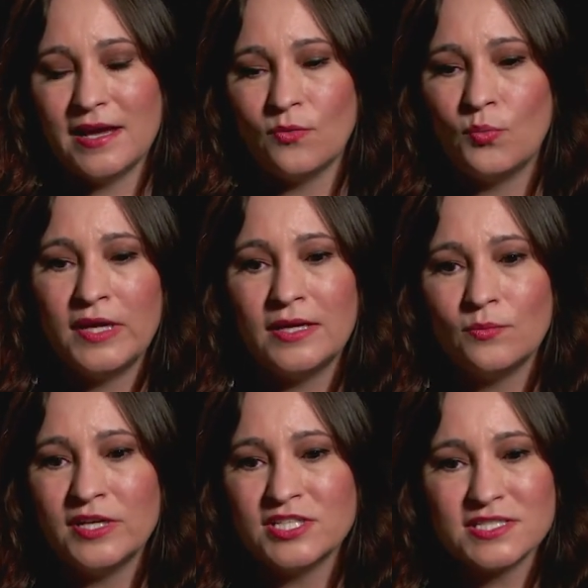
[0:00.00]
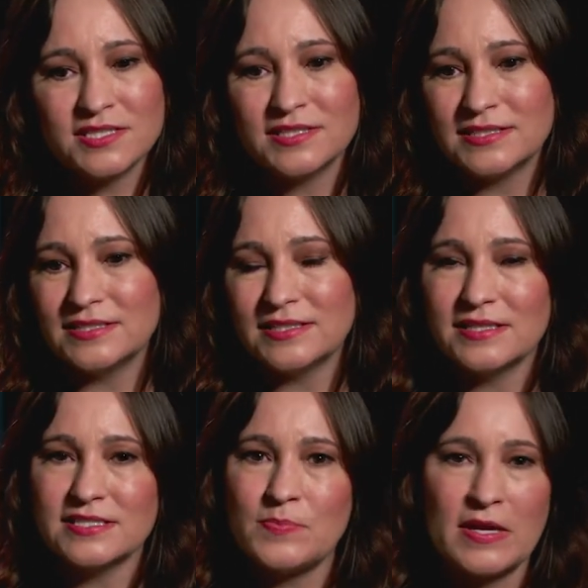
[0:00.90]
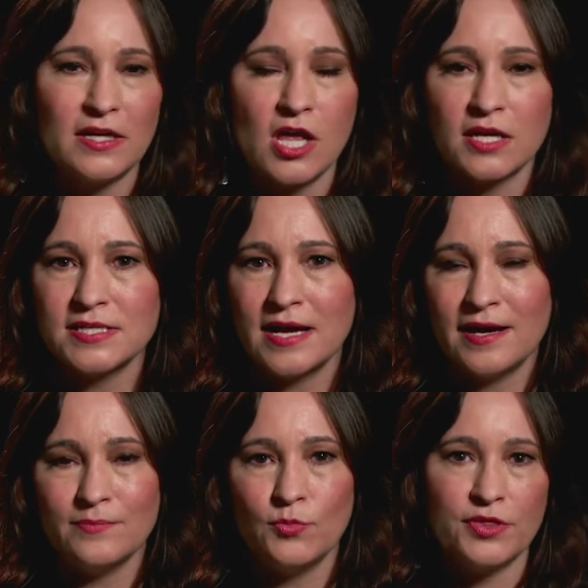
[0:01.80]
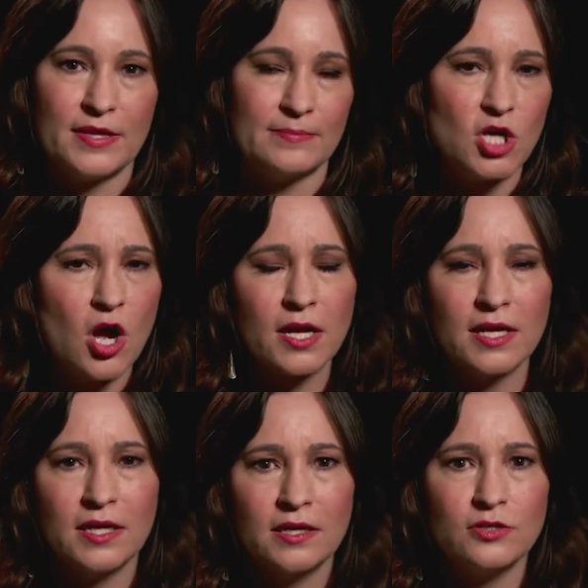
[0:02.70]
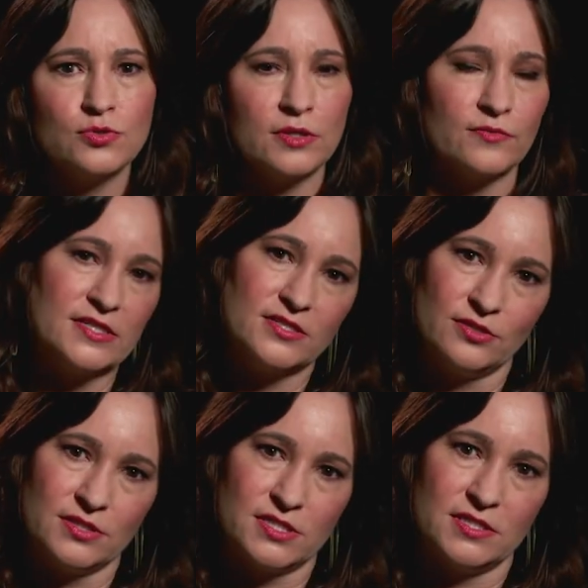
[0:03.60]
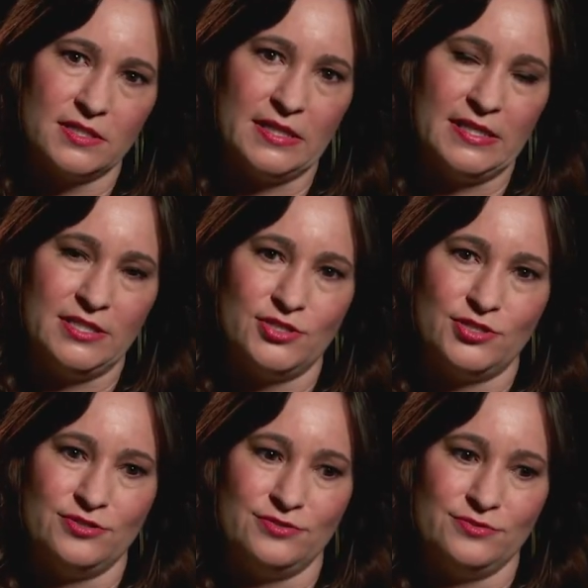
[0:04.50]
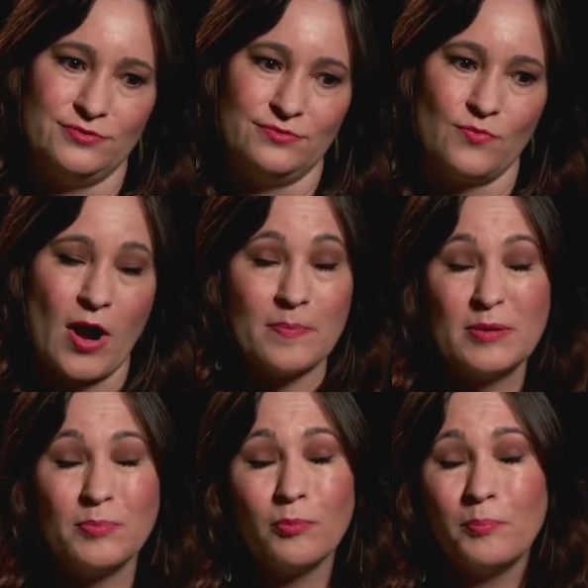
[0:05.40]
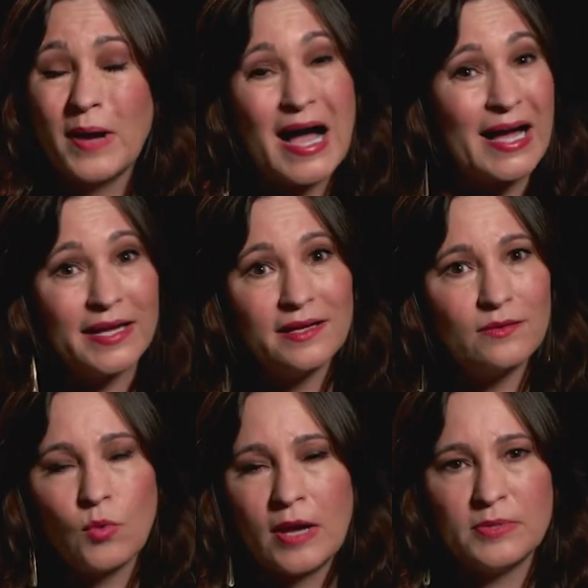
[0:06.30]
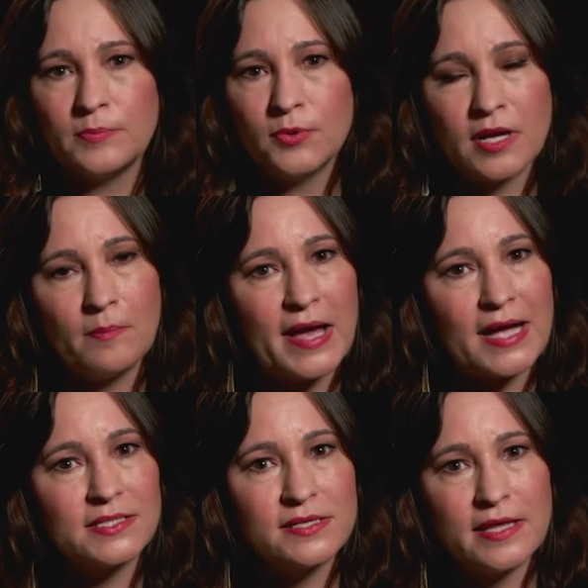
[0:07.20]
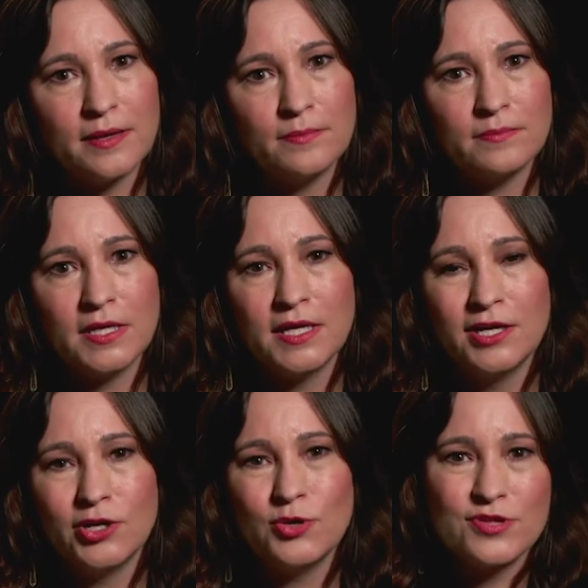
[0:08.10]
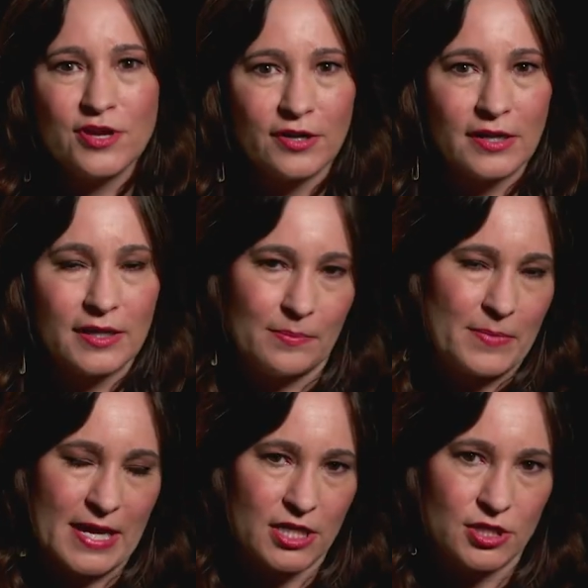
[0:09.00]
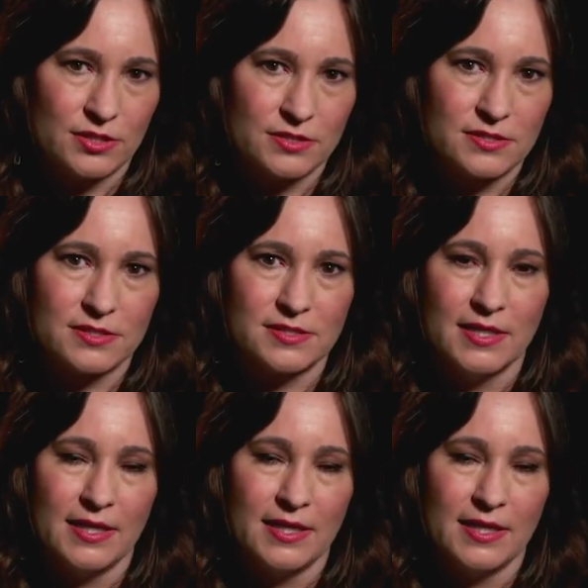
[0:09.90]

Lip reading: we just spend a lot of time with them talking, doing research into why people buy, why people come back to them, who are their competitors.